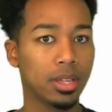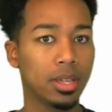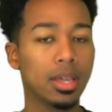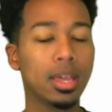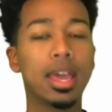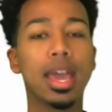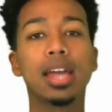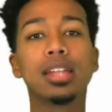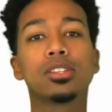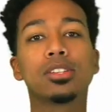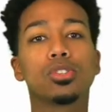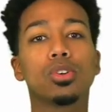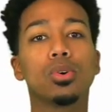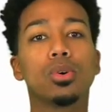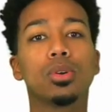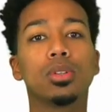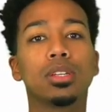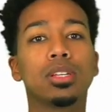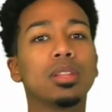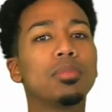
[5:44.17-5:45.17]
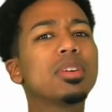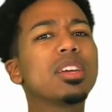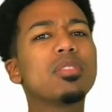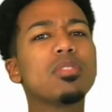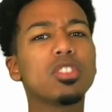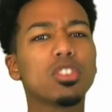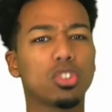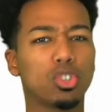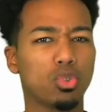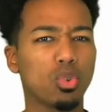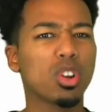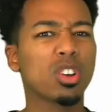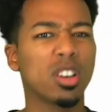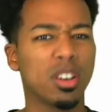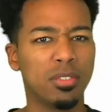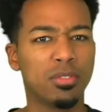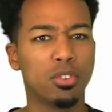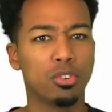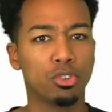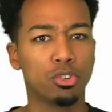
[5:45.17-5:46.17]
And so let me give you the shortcut
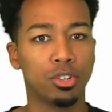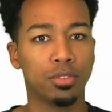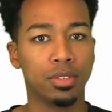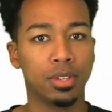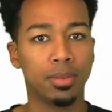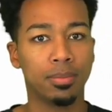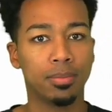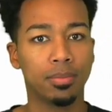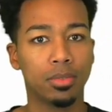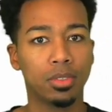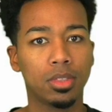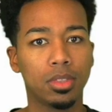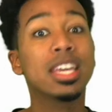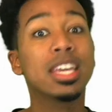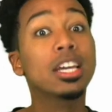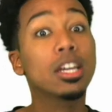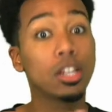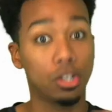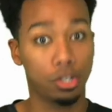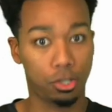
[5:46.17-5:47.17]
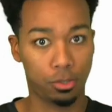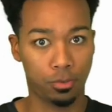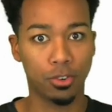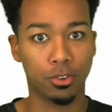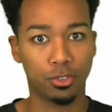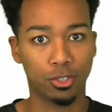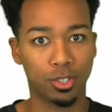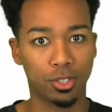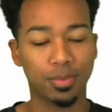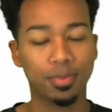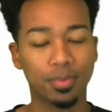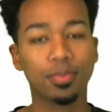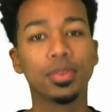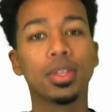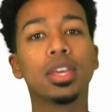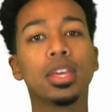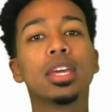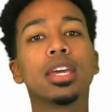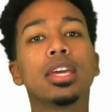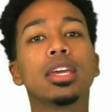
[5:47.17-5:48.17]
version of it, the English version.
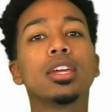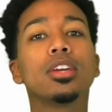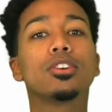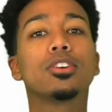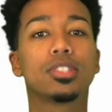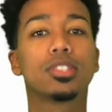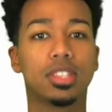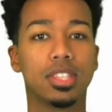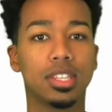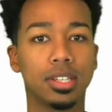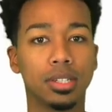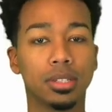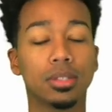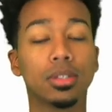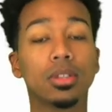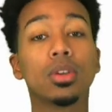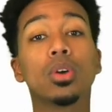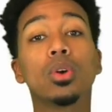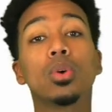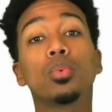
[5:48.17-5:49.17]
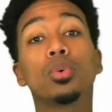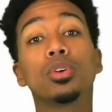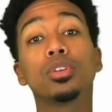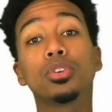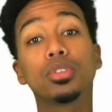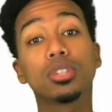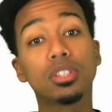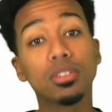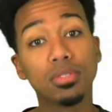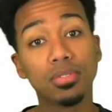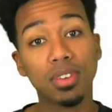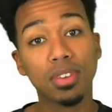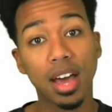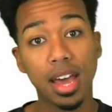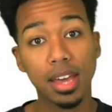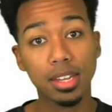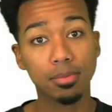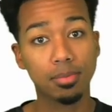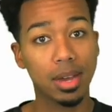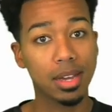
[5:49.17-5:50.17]
Here's the thing. When you're
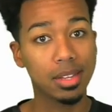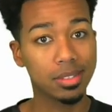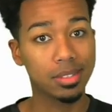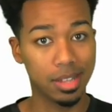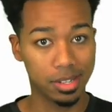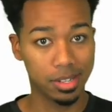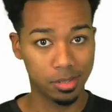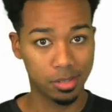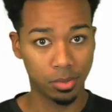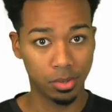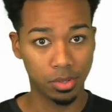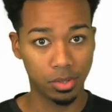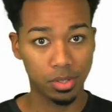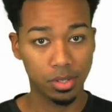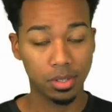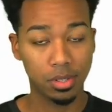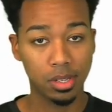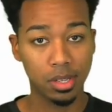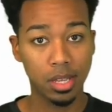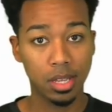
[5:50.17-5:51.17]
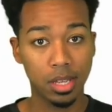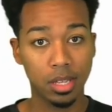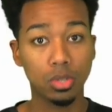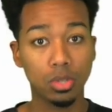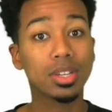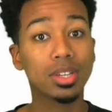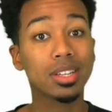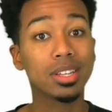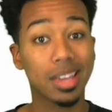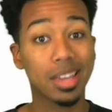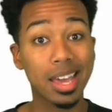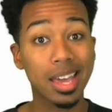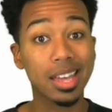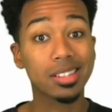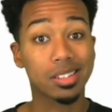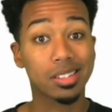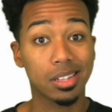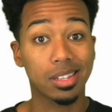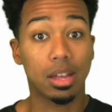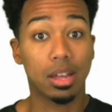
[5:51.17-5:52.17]
dividing by decimals, you can
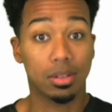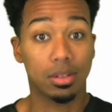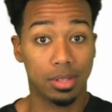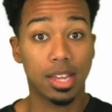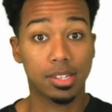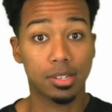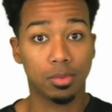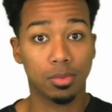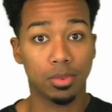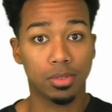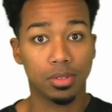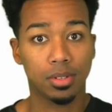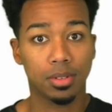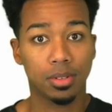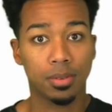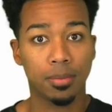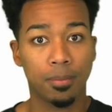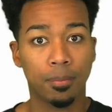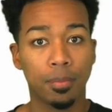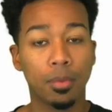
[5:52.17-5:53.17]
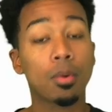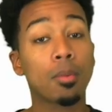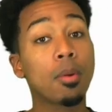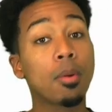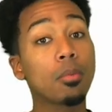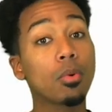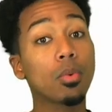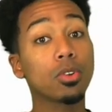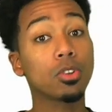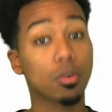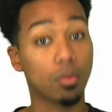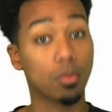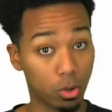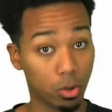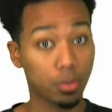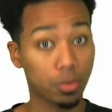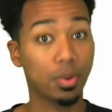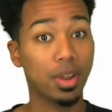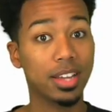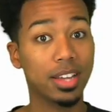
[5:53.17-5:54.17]
cancel out decimals. Remember when you're
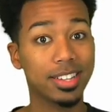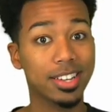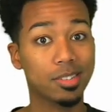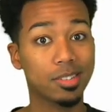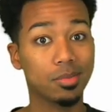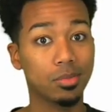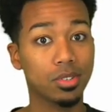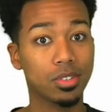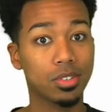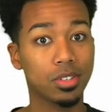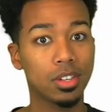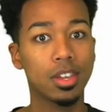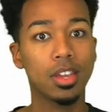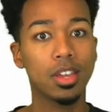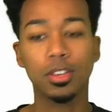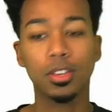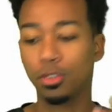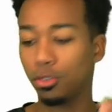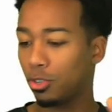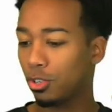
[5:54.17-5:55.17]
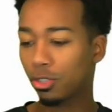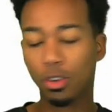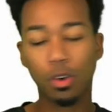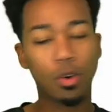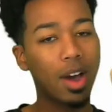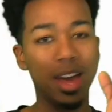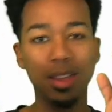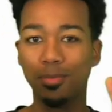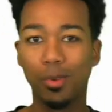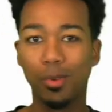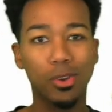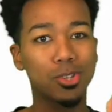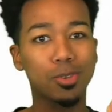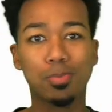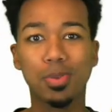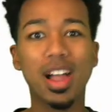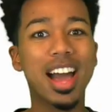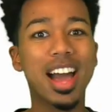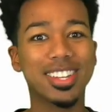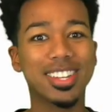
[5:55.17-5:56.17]
multiplying decimals, you just go ahead and
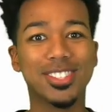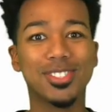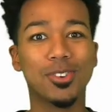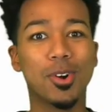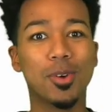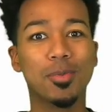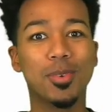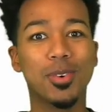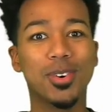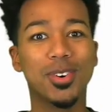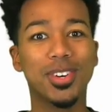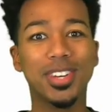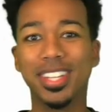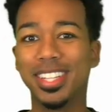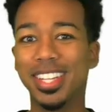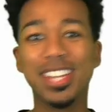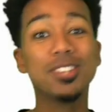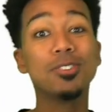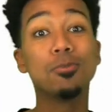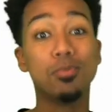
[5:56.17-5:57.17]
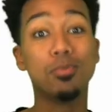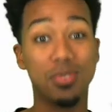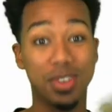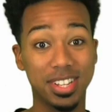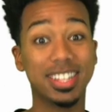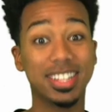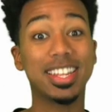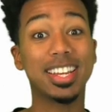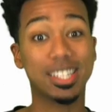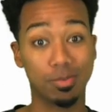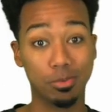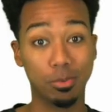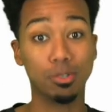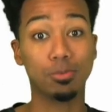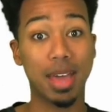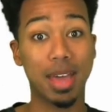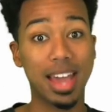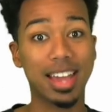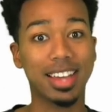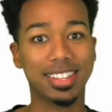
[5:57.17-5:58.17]
multiply as normal and then you bring the decimals
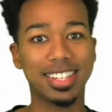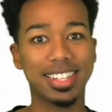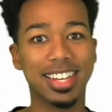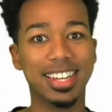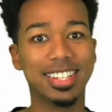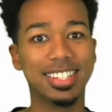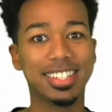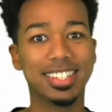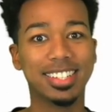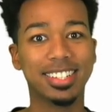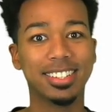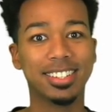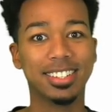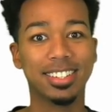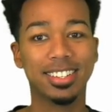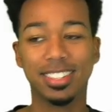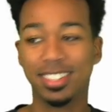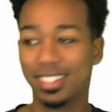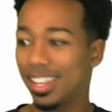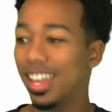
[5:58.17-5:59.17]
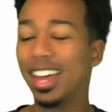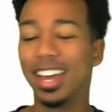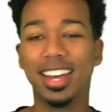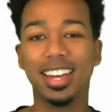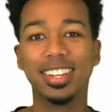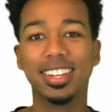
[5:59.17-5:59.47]
back at the end? Yeah.